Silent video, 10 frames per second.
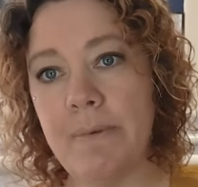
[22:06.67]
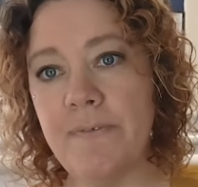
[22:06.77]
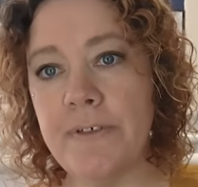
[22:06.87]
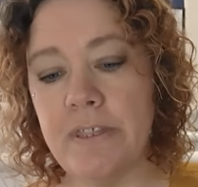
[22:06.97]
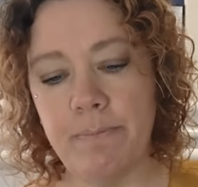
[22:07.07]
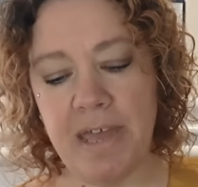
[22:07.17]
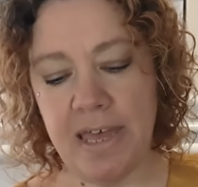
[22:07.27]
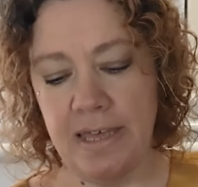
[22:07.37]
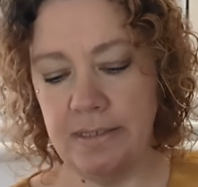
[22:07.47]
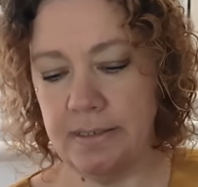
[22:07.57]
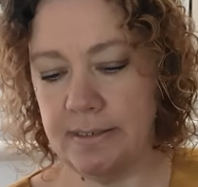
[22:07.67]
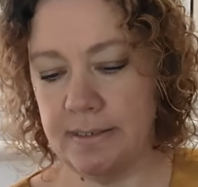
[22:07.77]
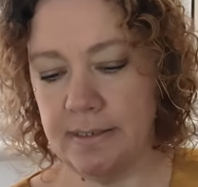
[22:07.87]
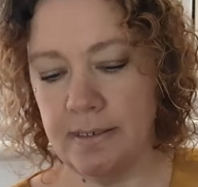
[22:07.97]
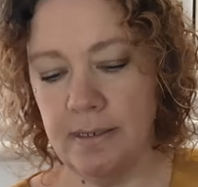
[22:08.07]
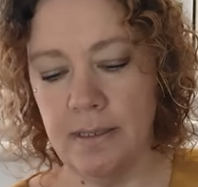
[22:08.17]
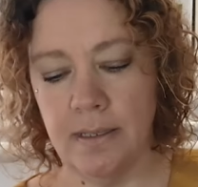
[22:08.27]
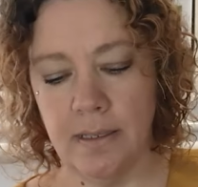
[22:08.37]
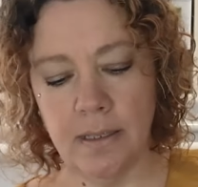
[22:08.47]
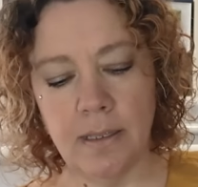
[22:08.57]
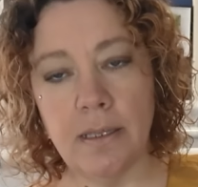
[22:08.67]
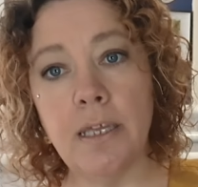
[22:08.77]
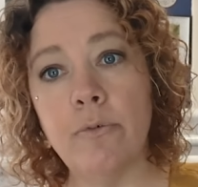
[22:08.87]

for the pants, it